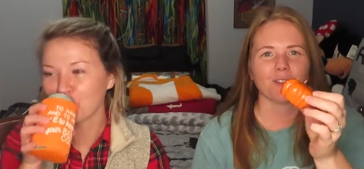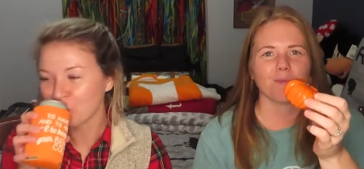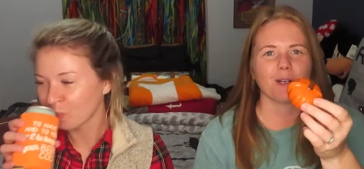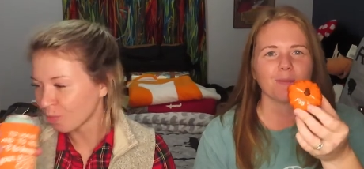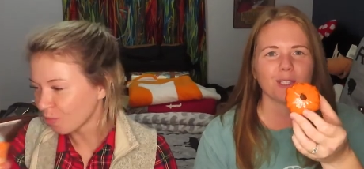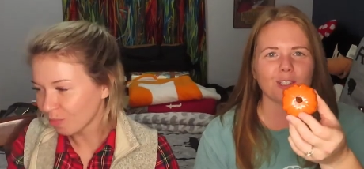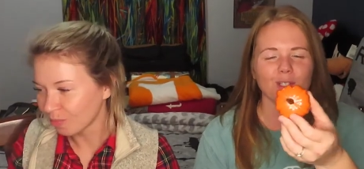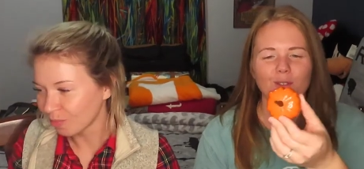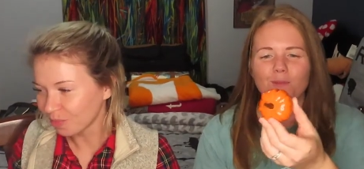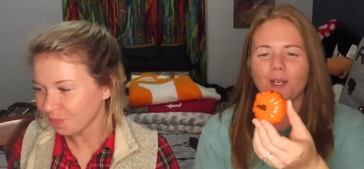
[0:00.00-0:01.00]
Speaker 1: off the pumpkin
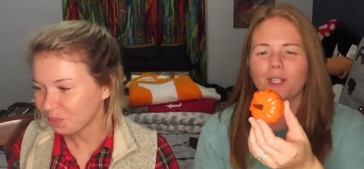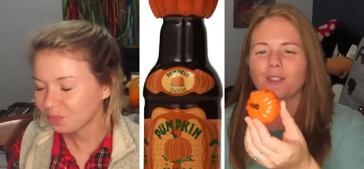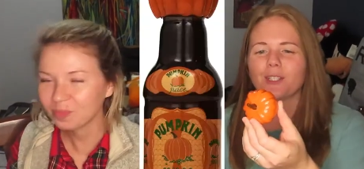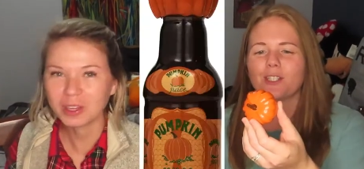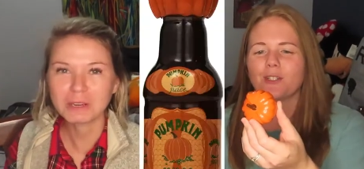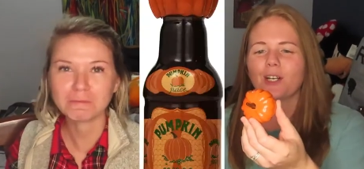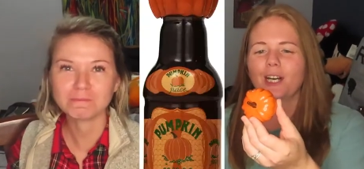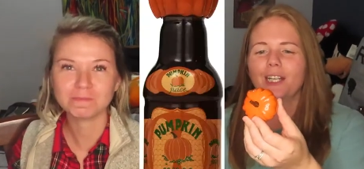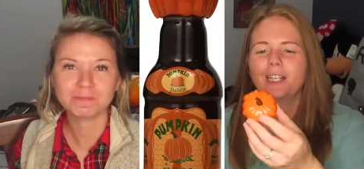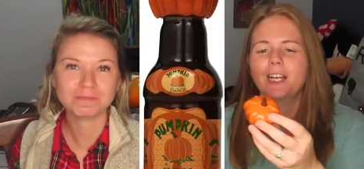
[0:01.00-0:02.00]
juice bottle that you
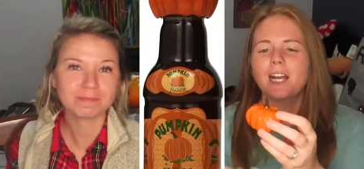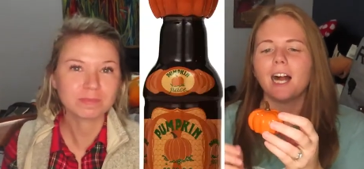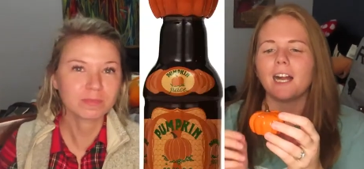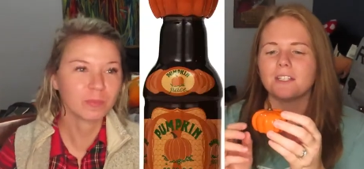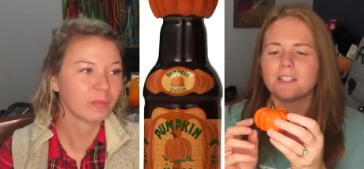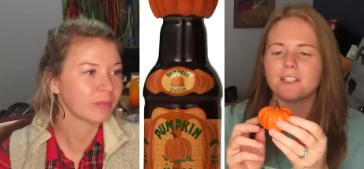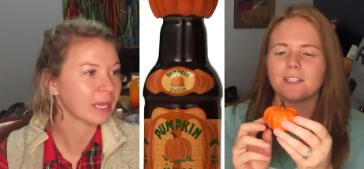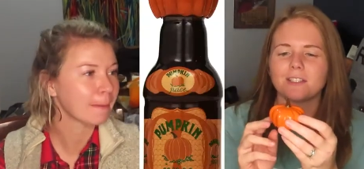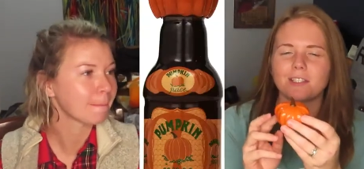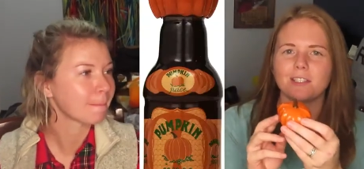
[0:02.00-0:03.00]
got. I just
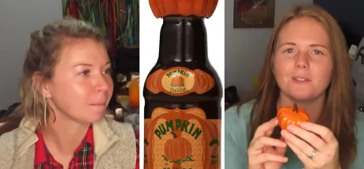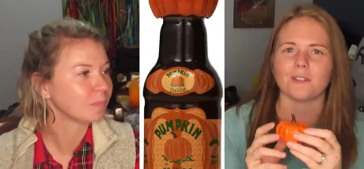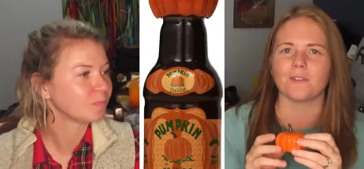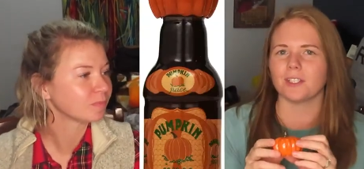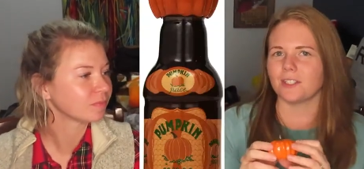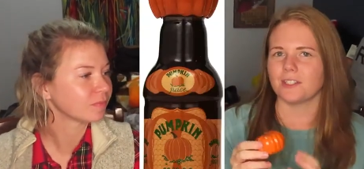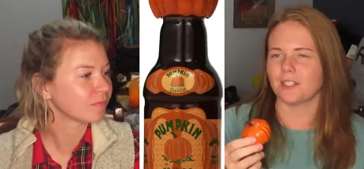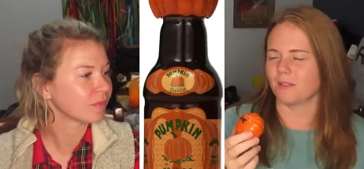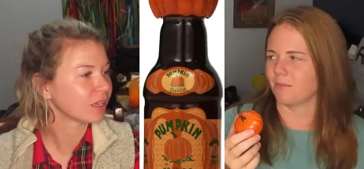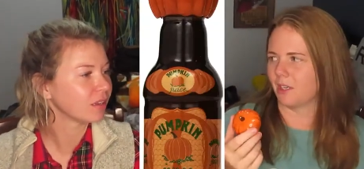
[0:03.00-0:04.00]
think it's cute, and I'm not gonna
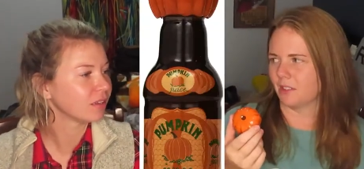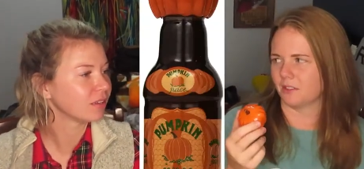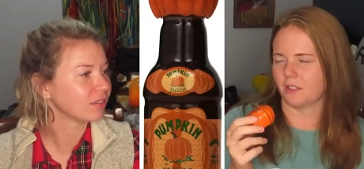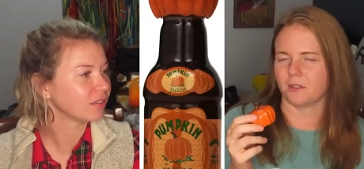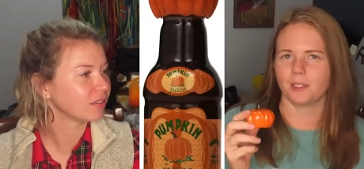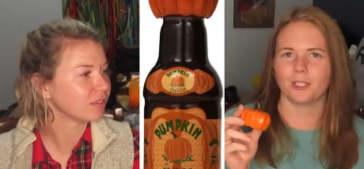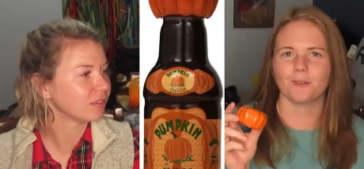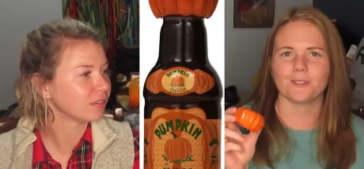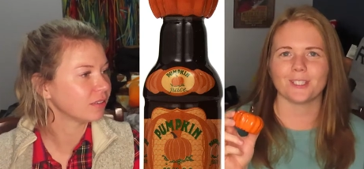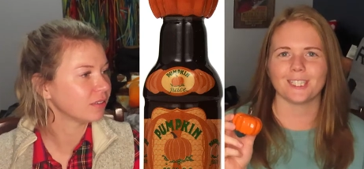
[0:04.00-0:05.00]
take a bottle all the way
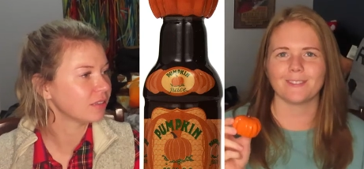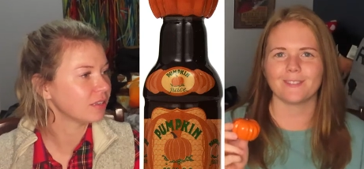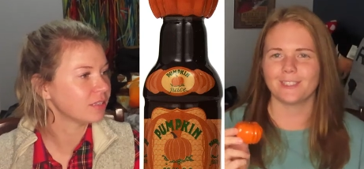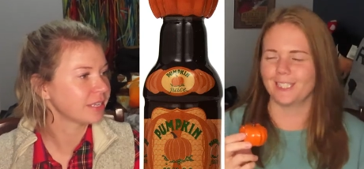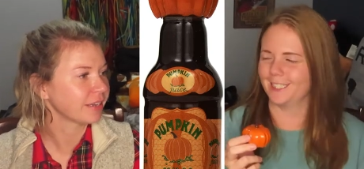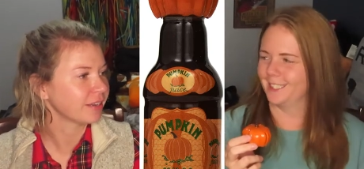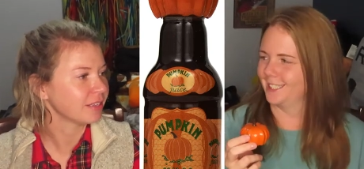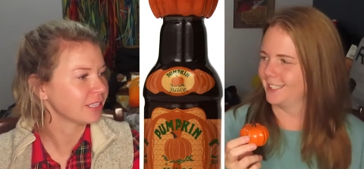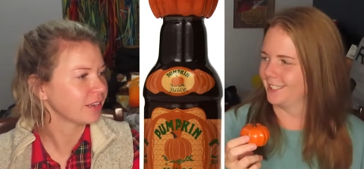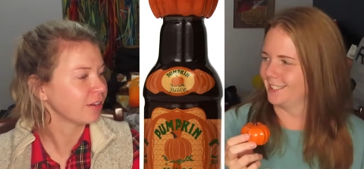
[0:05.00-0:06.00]
home, so I kept the is lid.
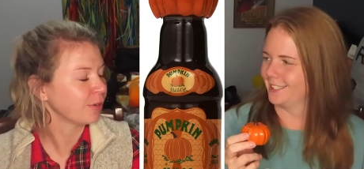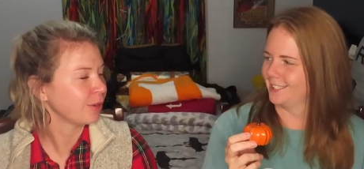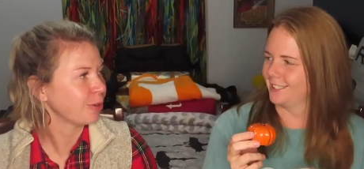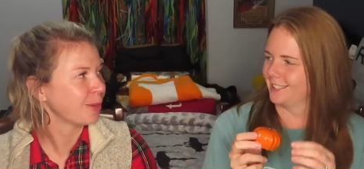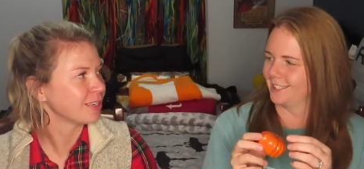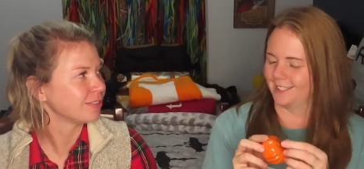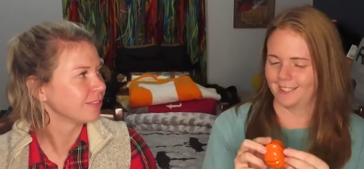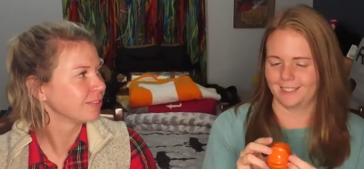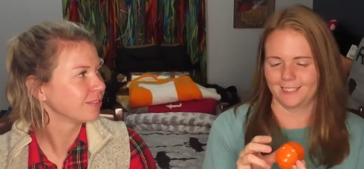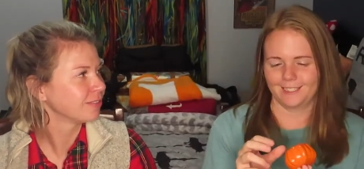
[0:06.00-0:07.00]
It,
Speaker 2: is it gonna go on your
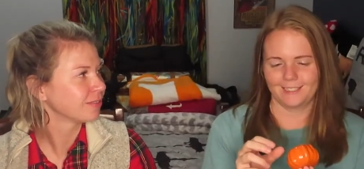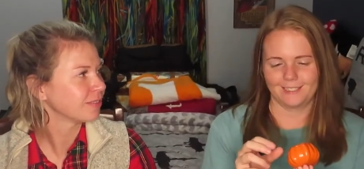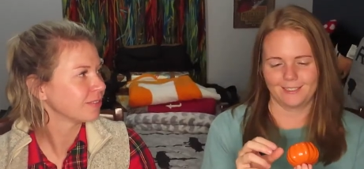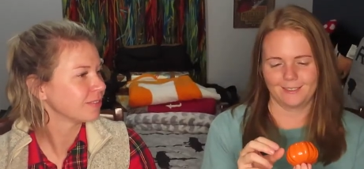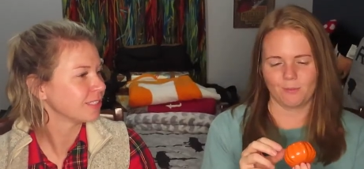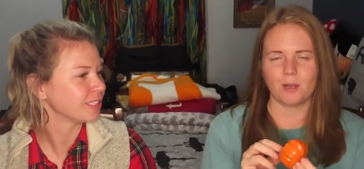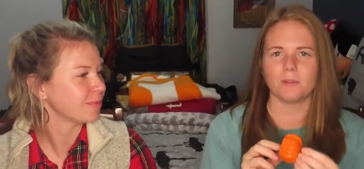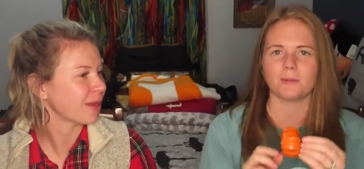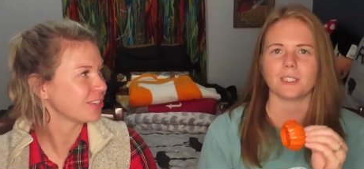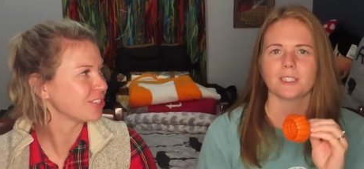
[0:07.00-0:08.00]
mantle?
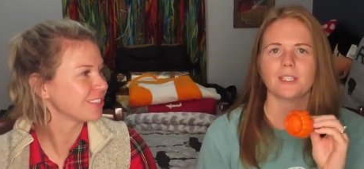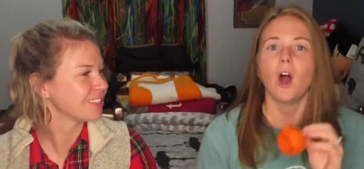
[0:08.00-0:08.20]
Speaker 1: Probably.